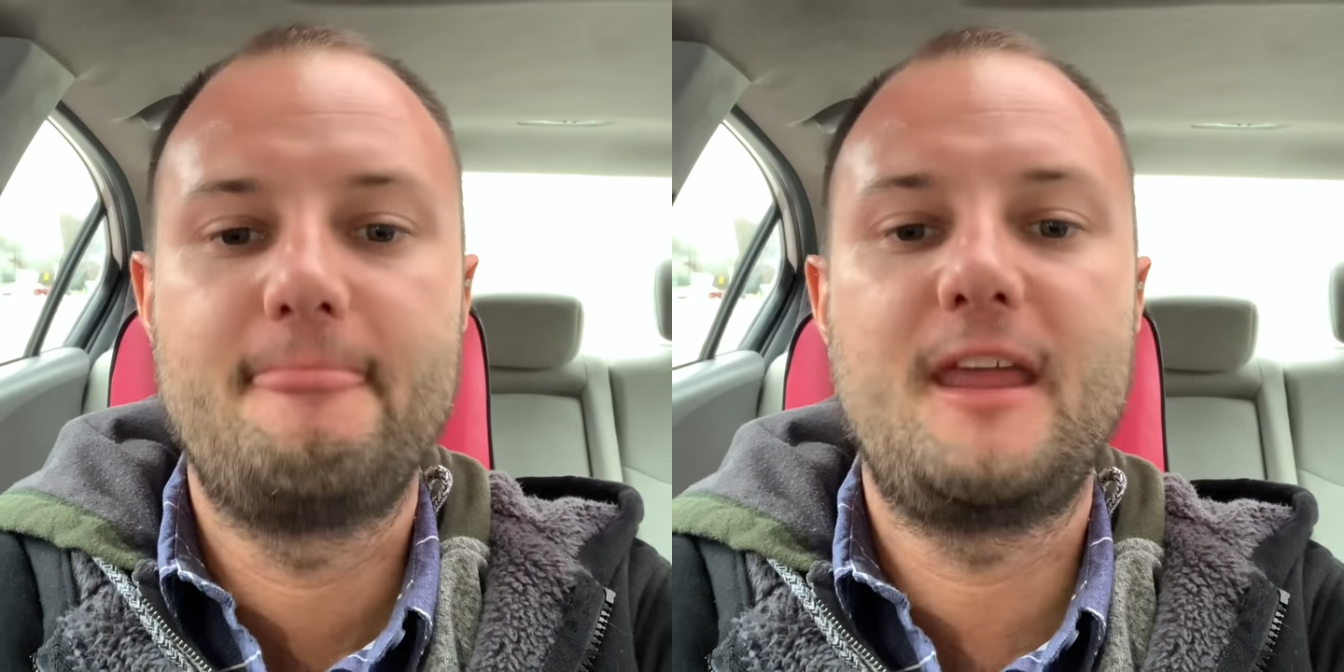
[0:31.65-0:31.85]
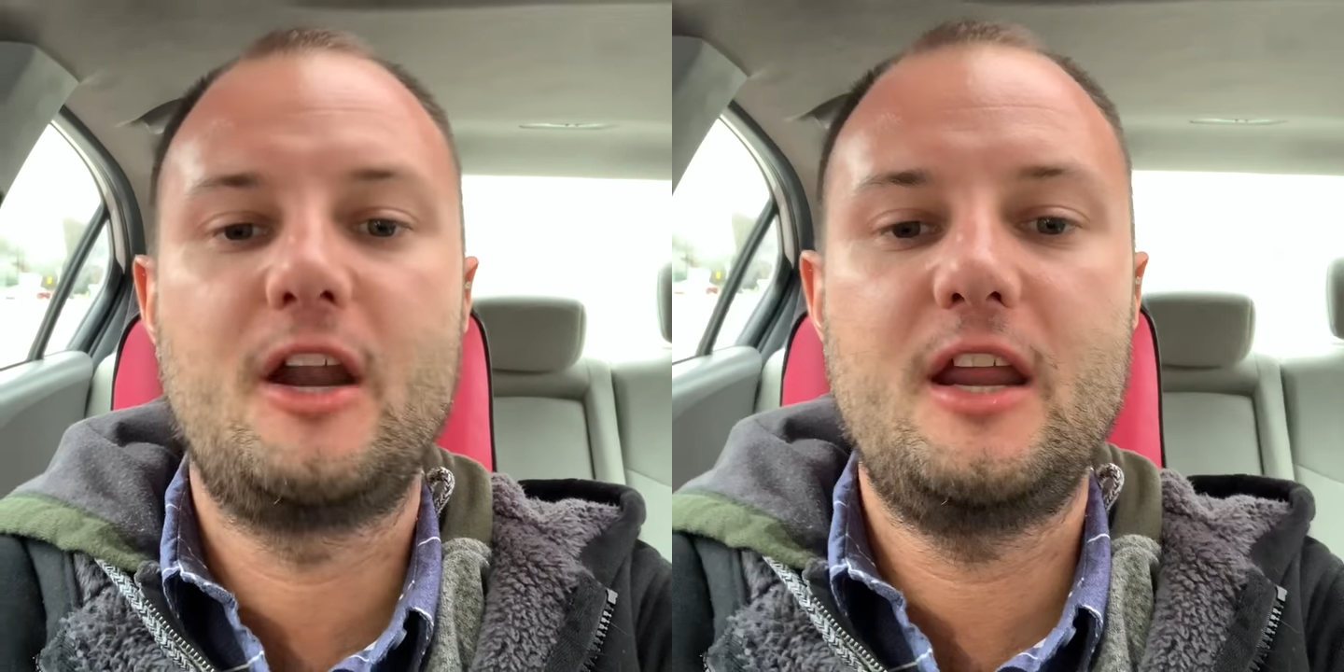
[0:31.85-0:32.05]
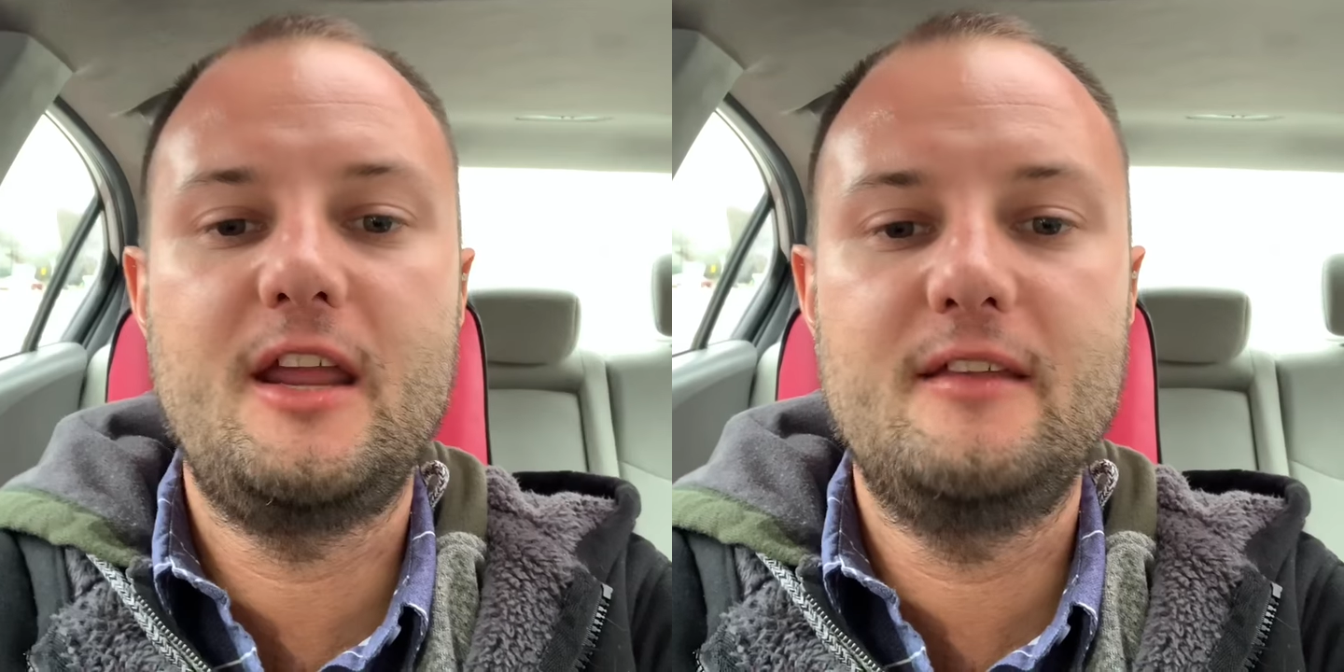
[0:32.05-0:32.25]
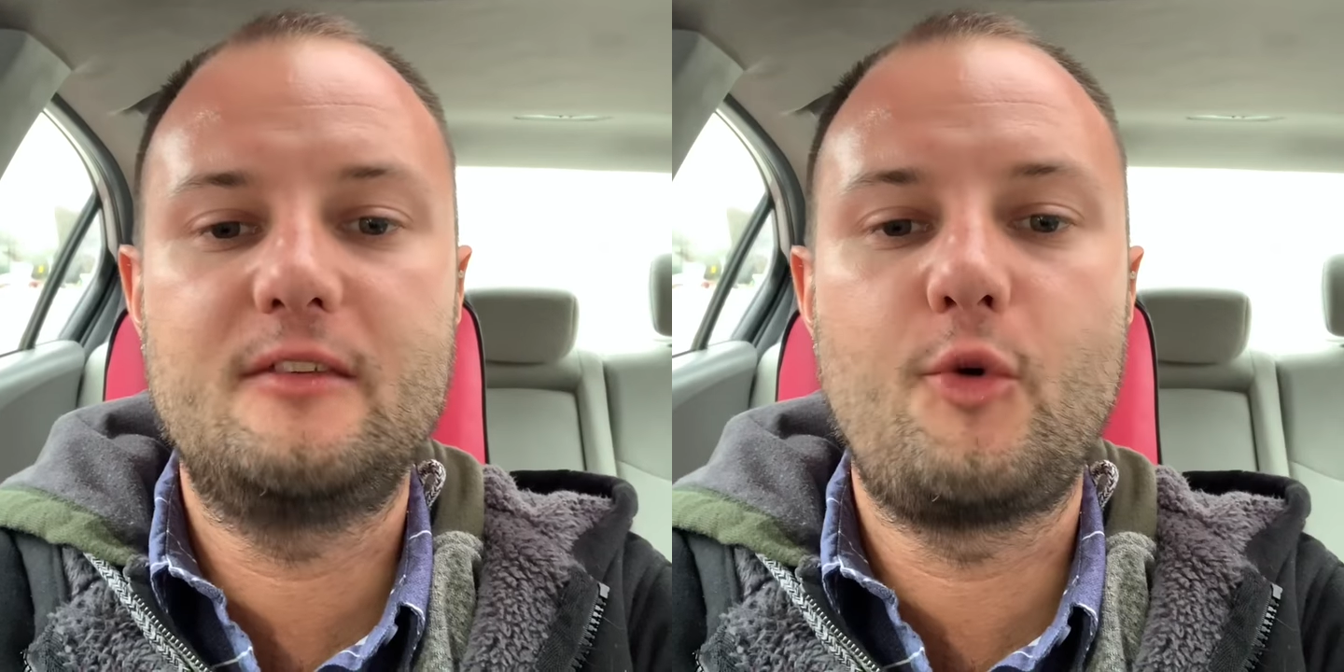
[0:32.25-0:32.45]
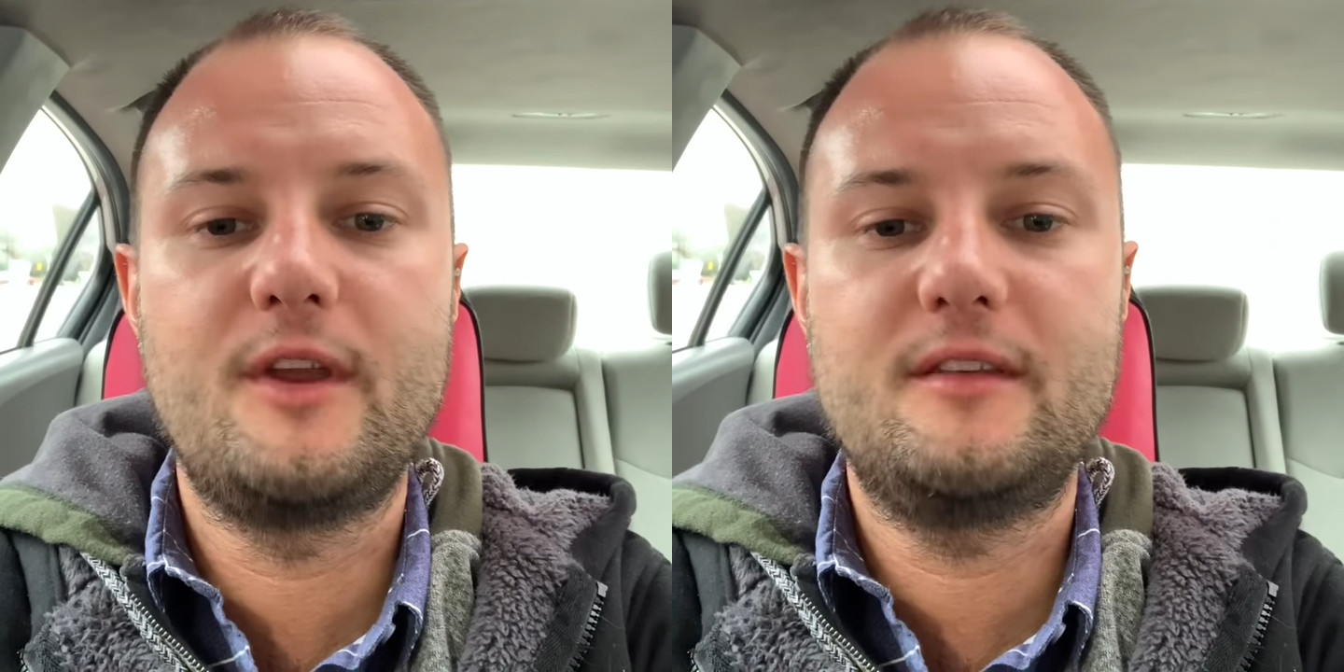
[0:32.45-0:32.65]
There is
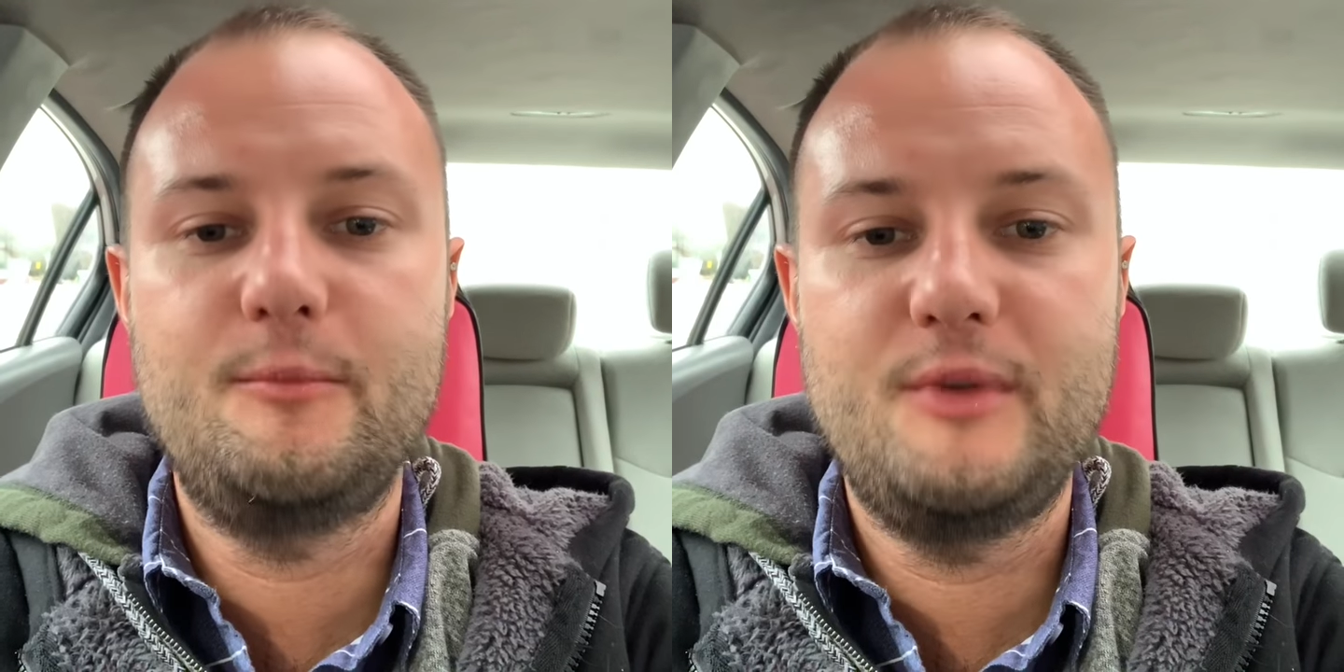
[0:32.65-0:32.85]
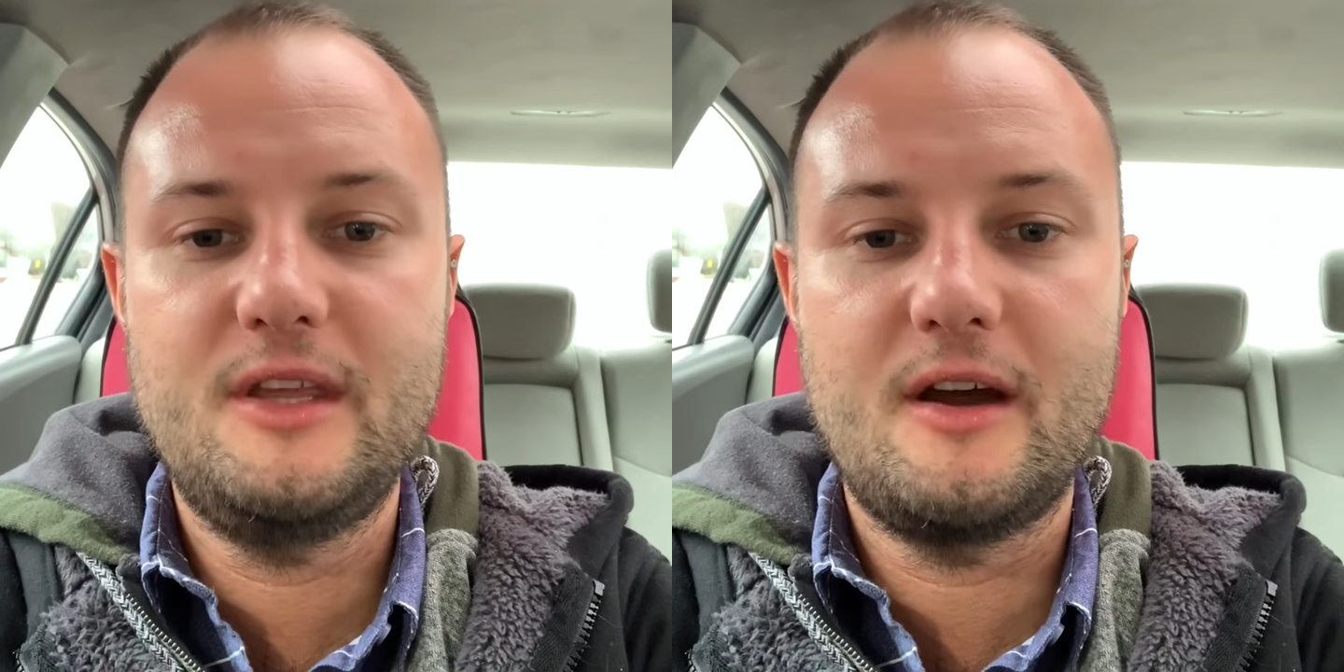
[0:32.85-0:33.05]
going to be